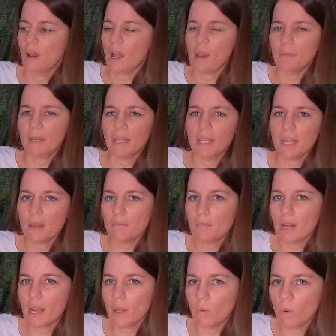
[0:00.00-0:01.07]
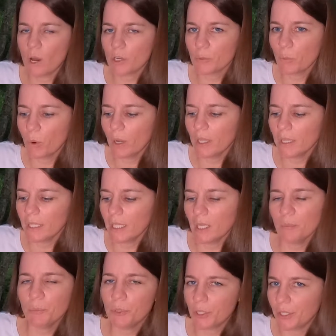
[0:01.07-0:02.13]
I'm gonna get my water
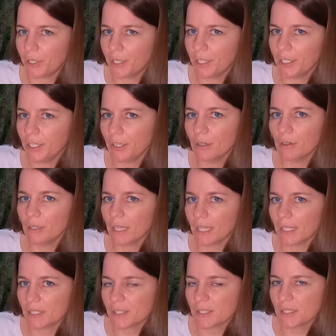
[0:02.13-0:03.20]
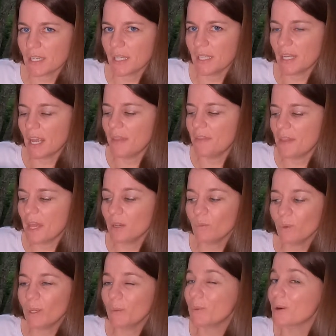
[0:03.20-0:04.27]
boiling, put it in here, let it sit, and then
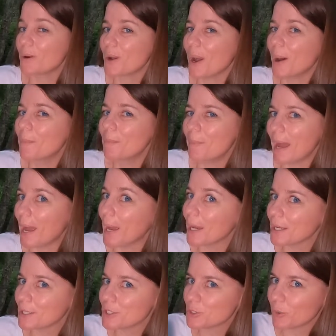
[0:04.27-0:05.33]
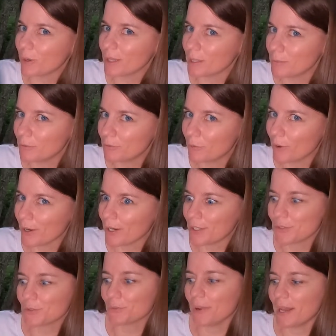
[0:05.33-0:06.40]
we will come back shortly before it
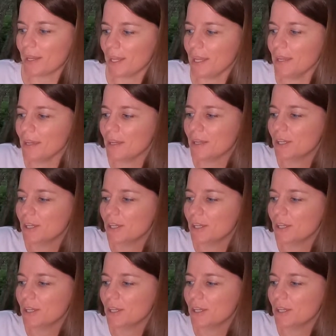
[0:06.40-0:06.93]
is ready